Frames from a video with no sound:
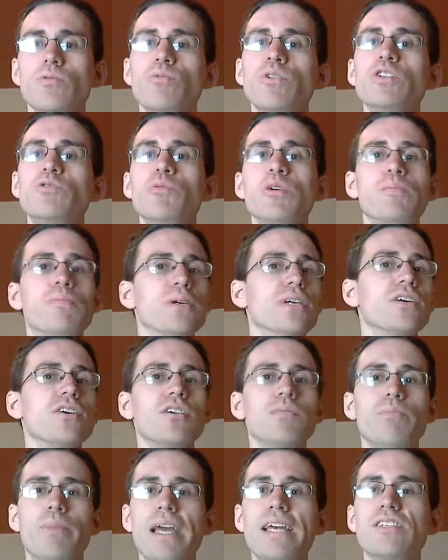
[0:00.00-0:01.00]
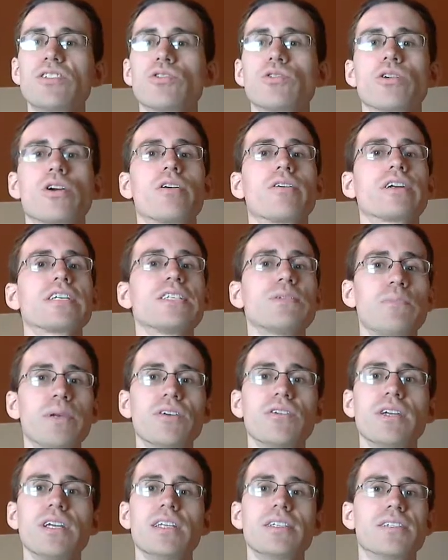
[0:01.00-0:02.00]
which we build based on our
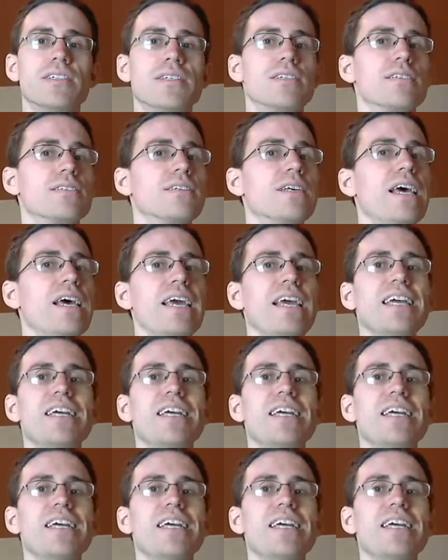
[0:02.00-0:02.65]
experiences,